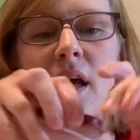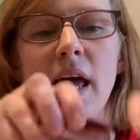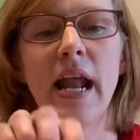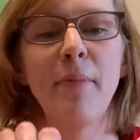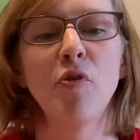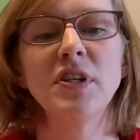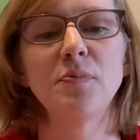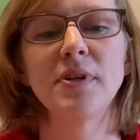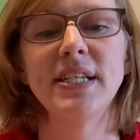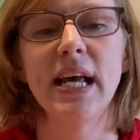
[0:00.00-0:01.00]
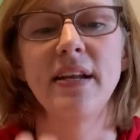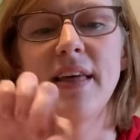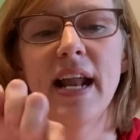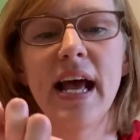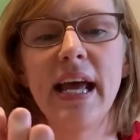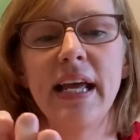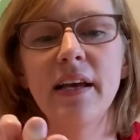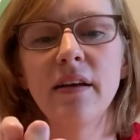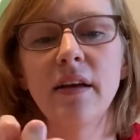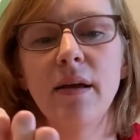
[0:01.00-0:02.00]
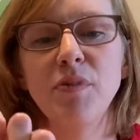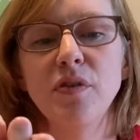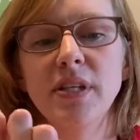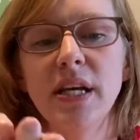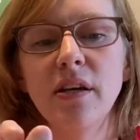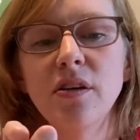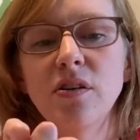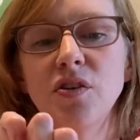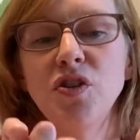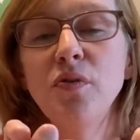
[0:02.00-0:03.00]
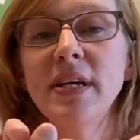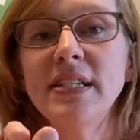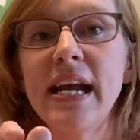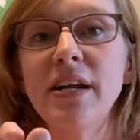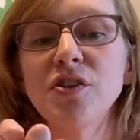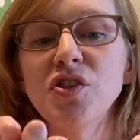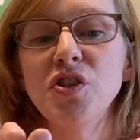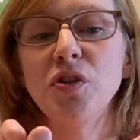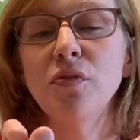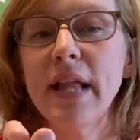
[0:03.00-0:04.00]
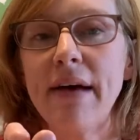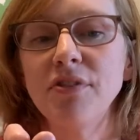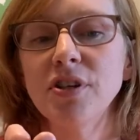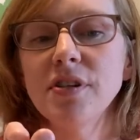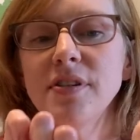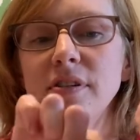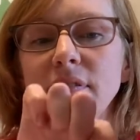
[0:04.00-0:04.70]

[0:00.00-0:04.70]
And I'm going to pretend that I am using 2 containers, 2 lavenders,